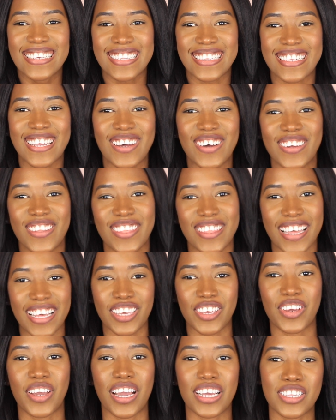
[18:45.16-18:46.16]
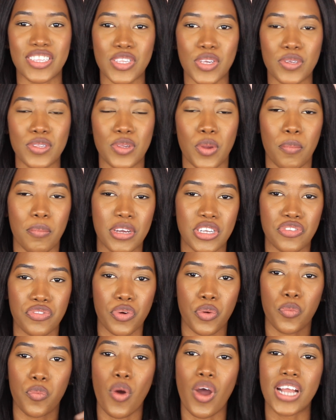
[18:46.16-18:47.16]
So thank you guys so much
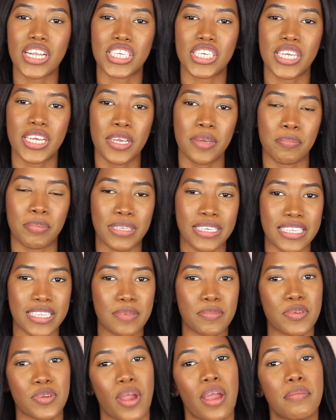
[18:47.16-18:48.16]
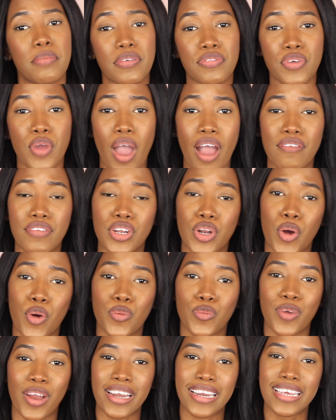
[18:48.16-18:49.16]
for watching. Please subscribe if you haven't
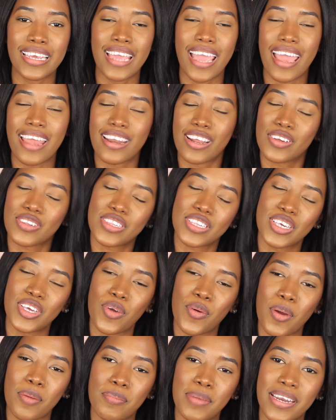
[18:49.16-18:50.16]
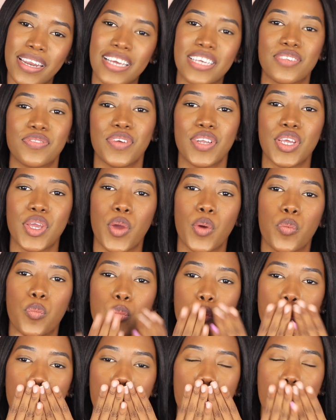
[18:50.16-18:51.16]
already, and I'll see you in my next video.
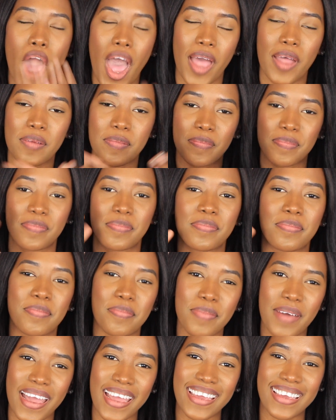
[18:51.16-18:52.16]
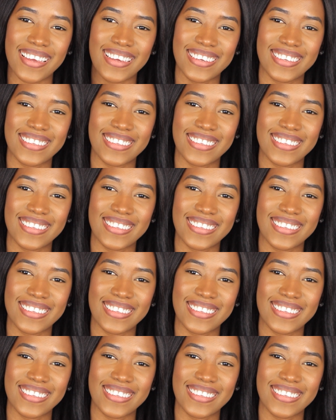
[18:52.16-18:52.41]
Mwah. Bye.